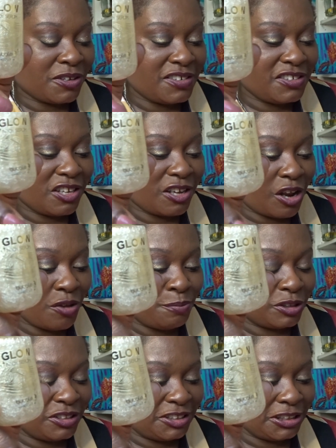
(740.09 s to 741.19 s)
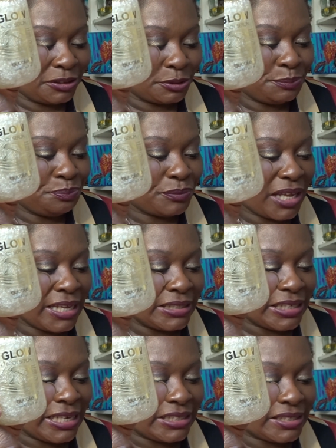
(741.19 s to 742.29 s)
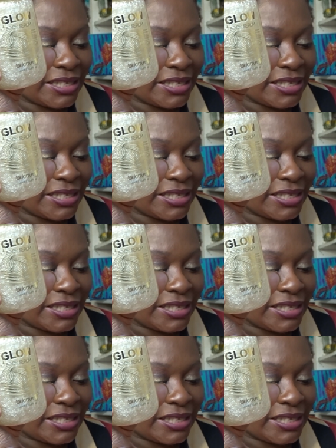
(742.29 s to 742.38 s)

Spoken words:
this is the Glow Body Serum, and it's